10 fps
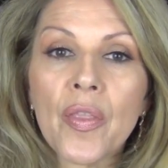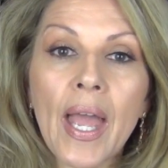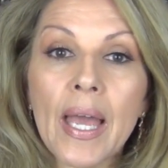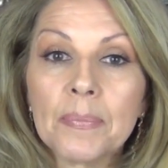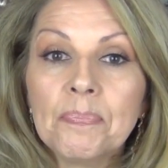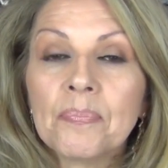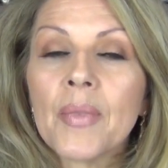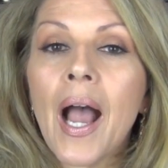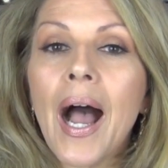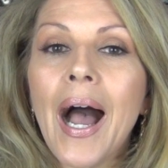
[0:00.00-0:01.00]
then
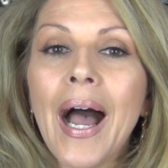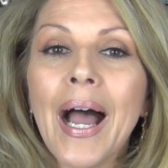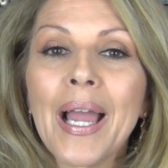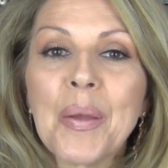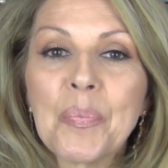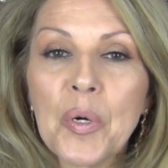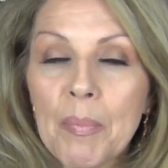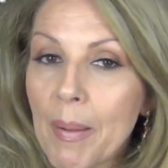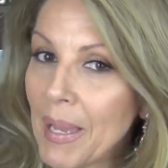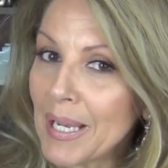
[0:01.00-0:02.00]
I
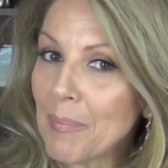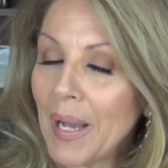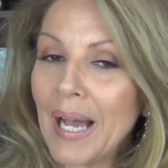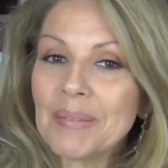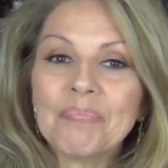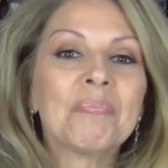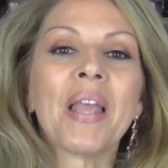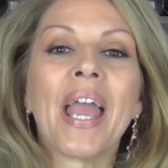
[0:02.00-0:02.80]
put my makeup on,